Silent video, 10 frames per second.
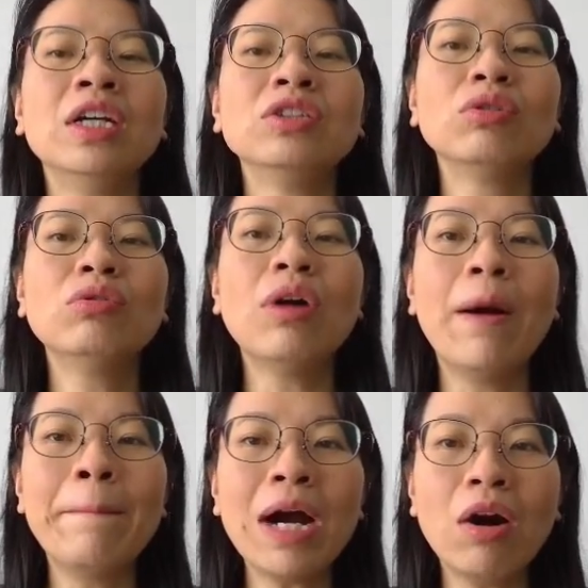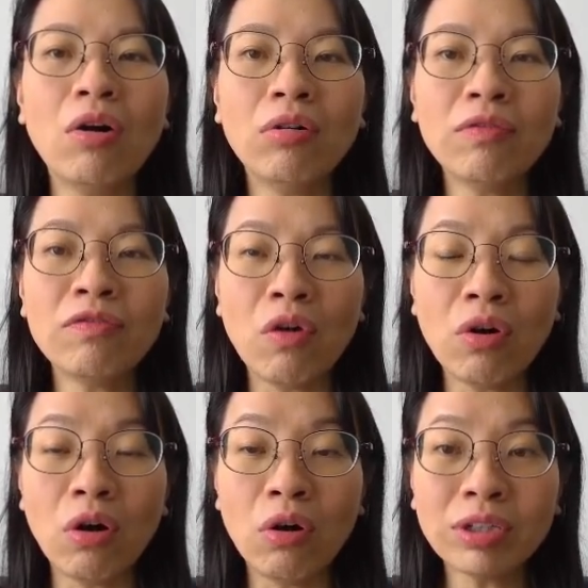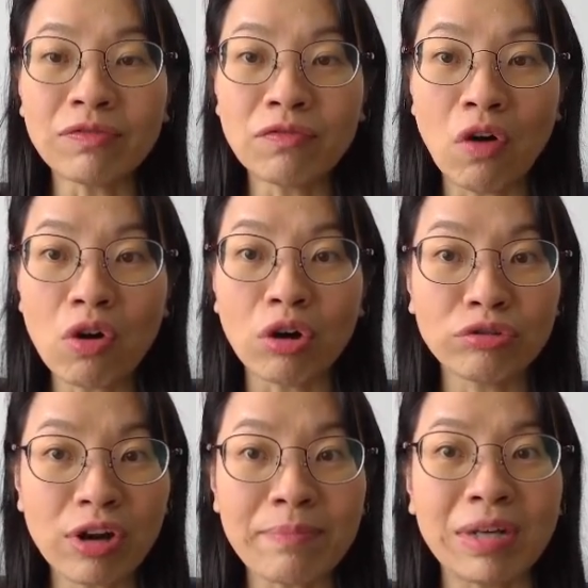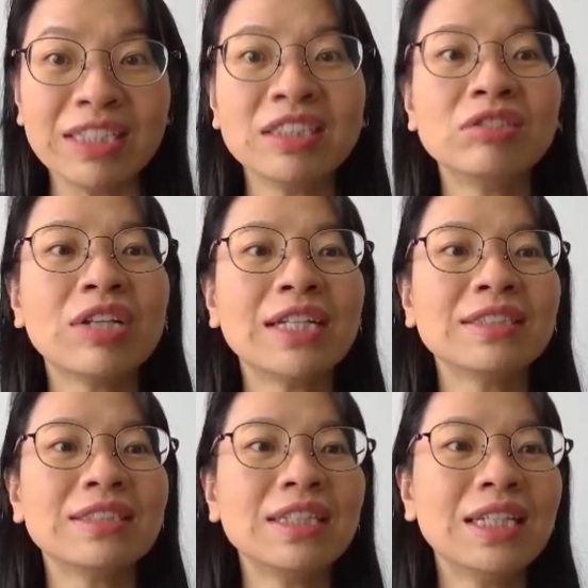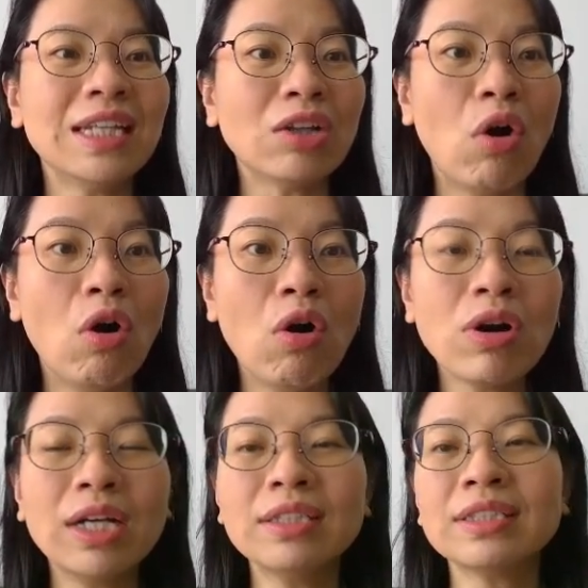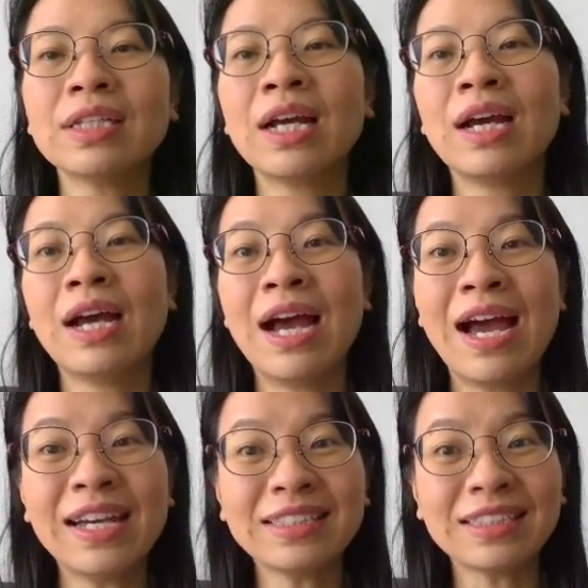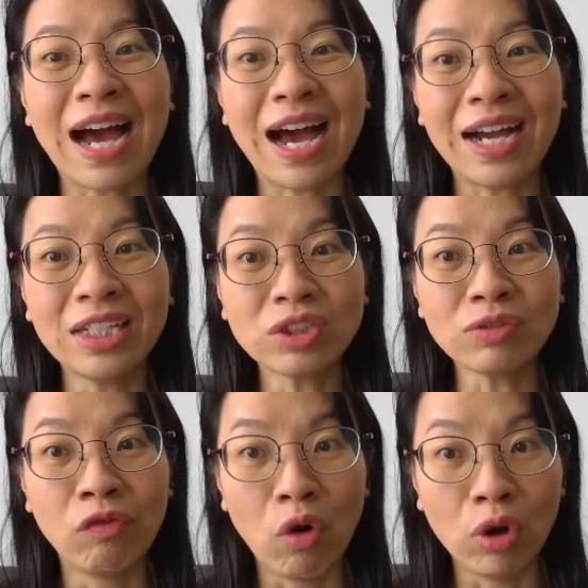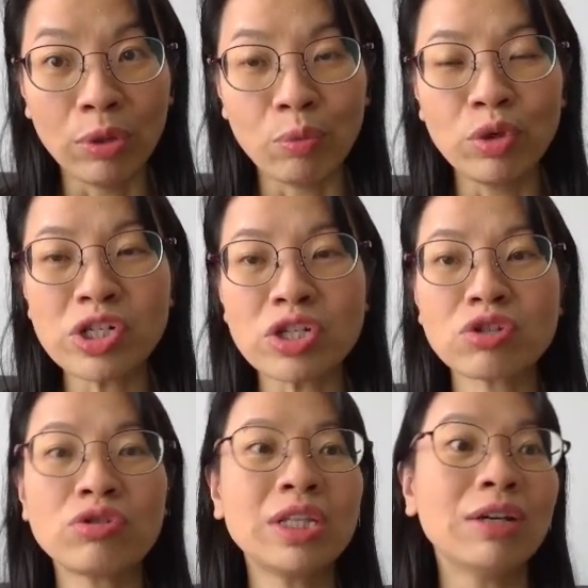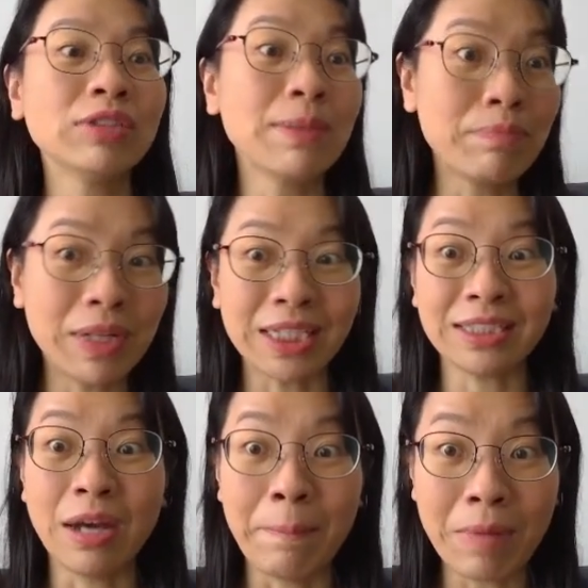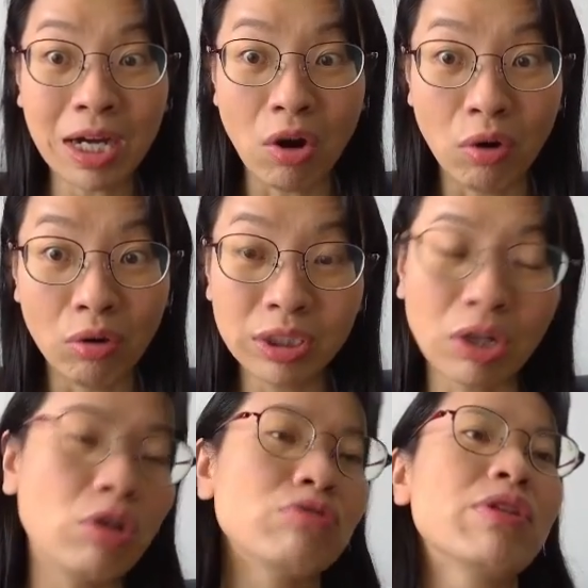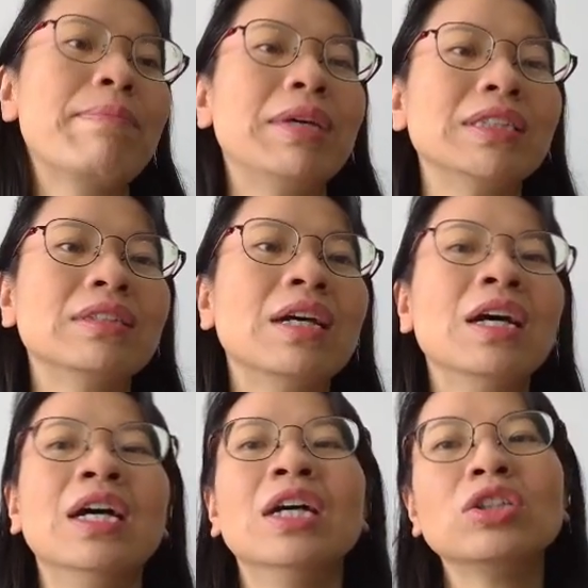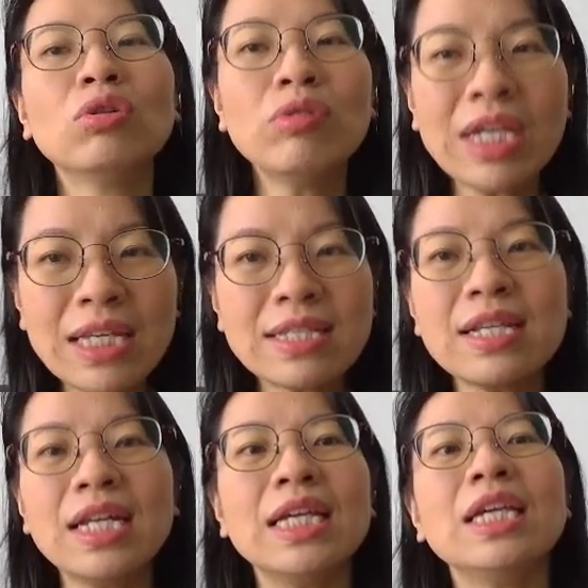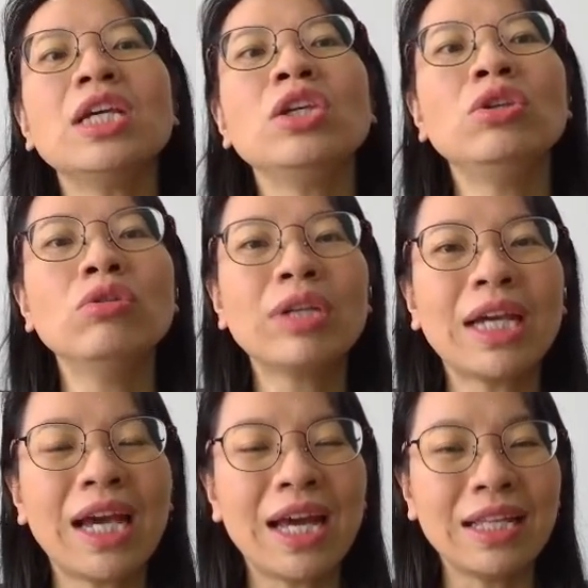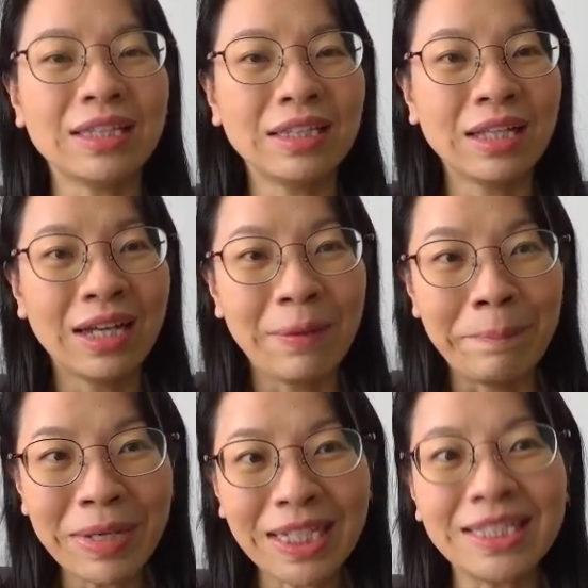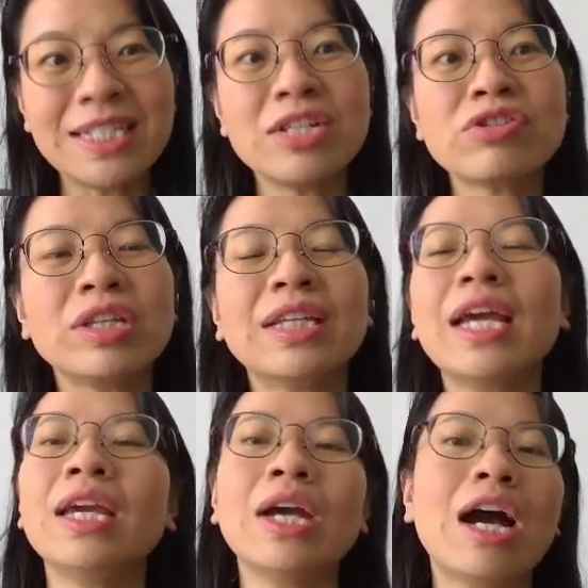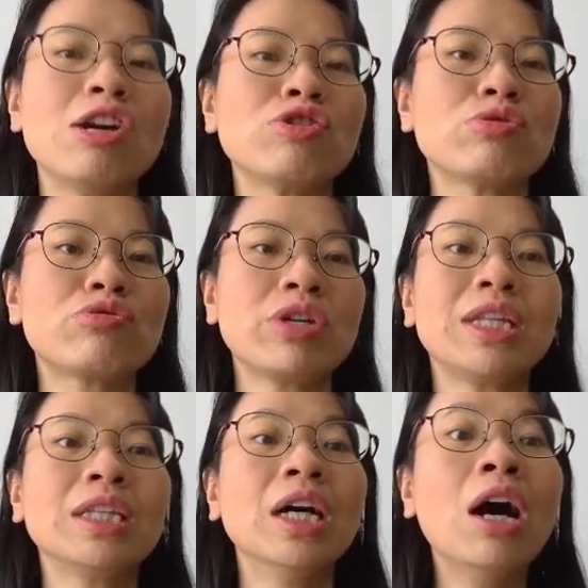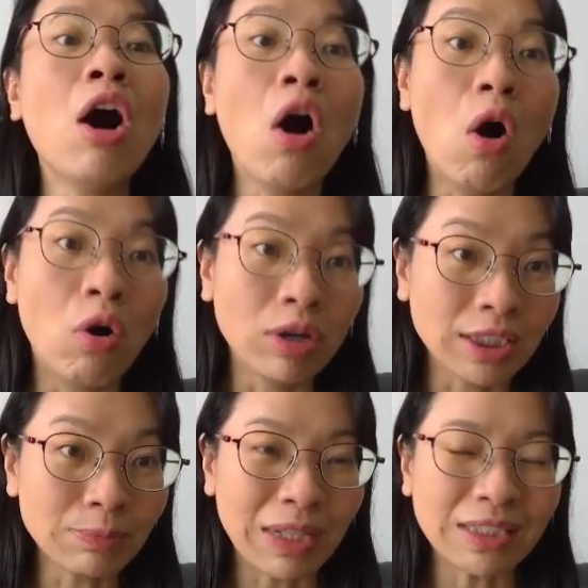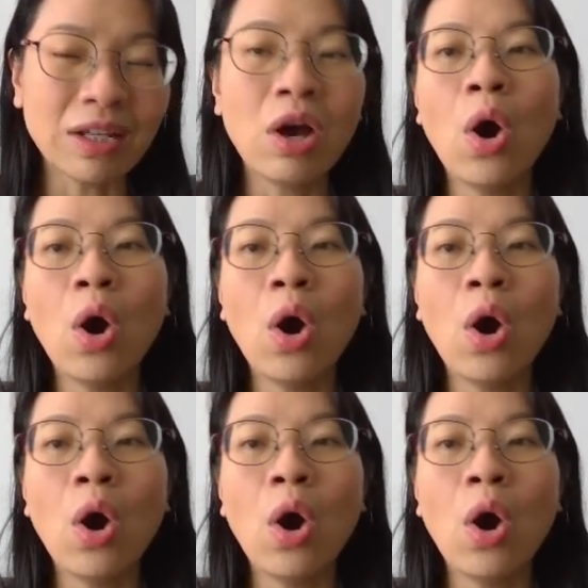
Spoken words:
So among all the 4 contract months, you can see that August has the highest volume, which is 3,000 plus among all the contract months. So easily, you can make the decision that, hey, I should trade the August month.